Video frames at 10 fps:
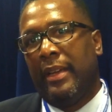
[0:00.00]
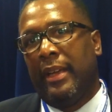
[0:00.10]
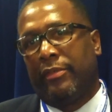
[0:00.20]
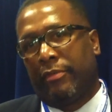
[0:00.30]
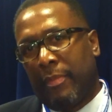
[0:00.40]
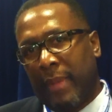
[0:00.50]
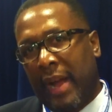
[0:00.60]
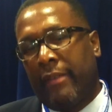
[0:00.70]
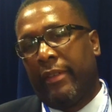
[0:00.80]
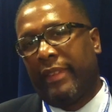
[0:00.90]
It's a
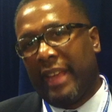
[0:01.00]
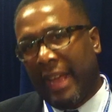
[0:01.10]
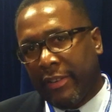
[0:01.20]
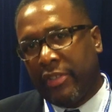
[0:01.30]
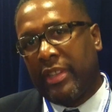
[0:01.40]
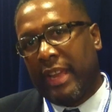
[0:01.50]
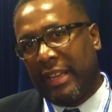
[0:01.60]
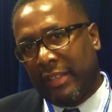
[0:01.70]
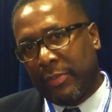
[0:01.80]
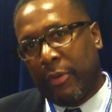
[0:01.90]
reminder of the energy that he
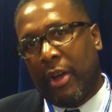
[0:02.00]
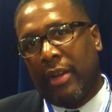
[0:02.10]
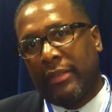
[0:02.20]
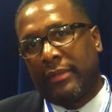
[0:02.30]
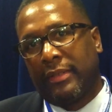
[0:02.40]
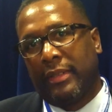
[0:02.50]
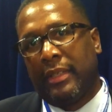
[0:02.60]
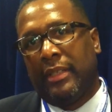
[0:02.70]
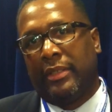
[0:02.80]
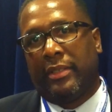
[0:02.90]
has brought
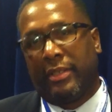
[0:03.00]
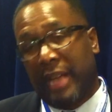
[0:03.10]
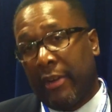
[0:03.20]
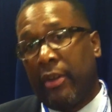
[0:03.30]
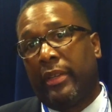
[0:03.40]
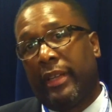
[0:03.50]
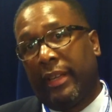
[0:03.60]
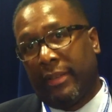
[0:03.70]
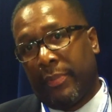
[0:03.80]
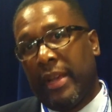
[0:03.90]
to not only
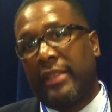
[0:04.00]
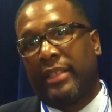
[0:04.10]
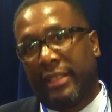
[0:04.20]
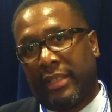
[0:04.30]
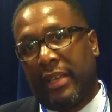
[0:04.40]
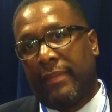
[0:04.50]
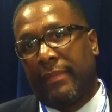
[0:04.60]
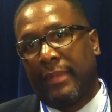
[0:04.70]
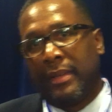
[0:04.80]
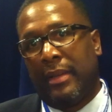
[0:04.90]
the presidency,
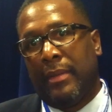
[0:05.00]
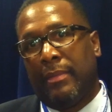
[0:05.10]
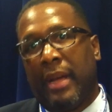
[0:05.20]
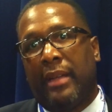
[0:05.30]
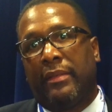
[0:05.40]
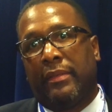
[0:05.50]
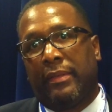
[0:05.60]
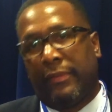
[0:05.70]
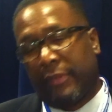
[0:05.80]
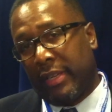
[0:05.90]
but
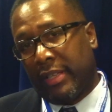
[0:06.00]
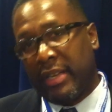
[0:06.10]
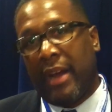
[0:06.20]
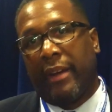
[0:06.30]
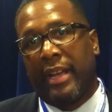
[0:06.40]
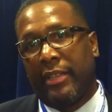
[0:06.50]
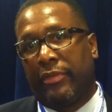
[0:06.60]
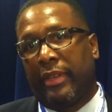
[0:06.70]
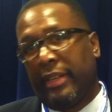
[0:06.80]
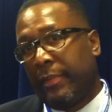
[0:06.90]
for the entire
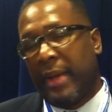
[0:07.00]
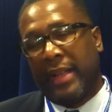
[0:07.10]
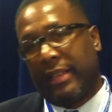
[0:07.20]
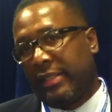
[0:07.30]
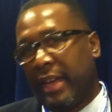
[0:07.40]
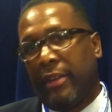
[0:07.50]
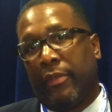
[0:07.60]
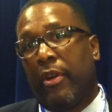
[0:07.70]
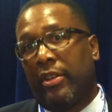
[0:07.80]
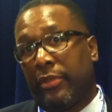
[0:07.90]
country and the impact that he's had across.